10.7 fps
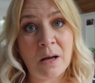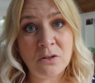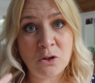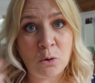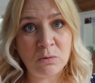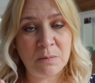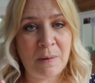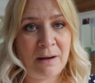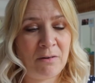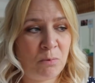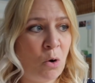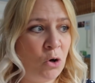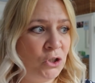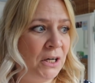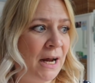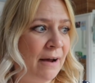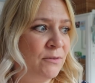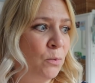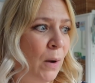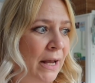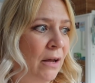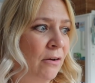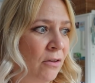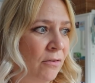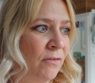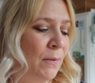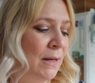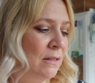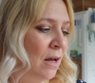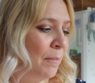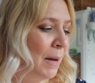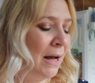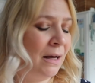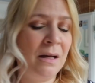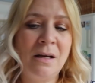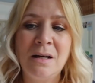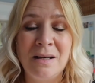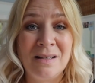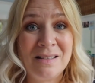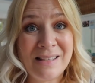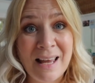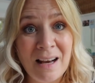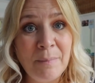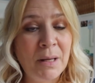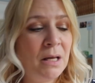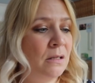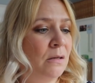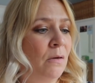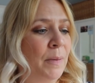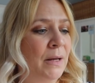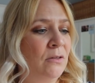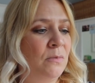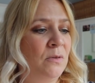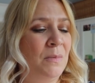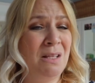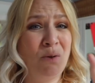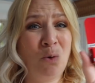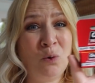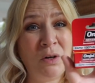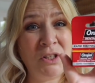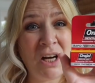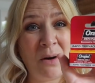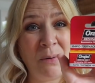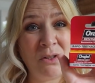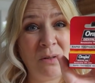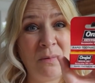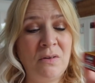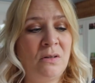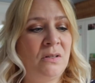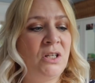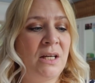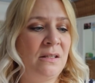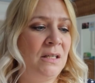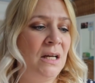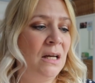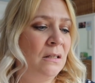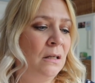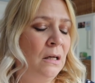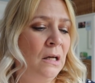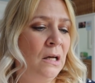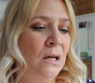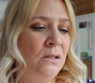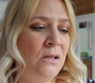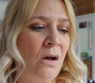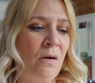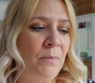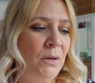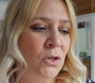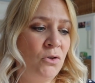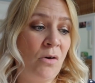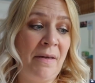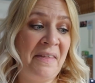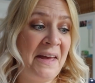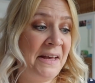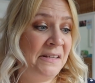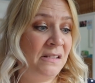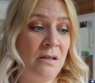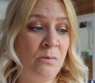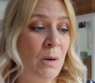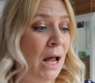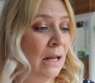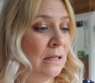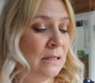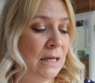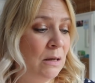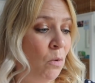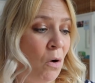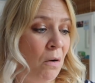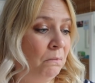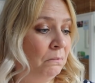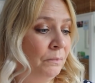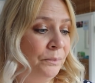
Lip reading: salt mouthwash, and I have to wait another few weeks to go back. It's killing me. So I picked up some of this aura gel, which some of you suggested. So I'm gonna try this as well and see what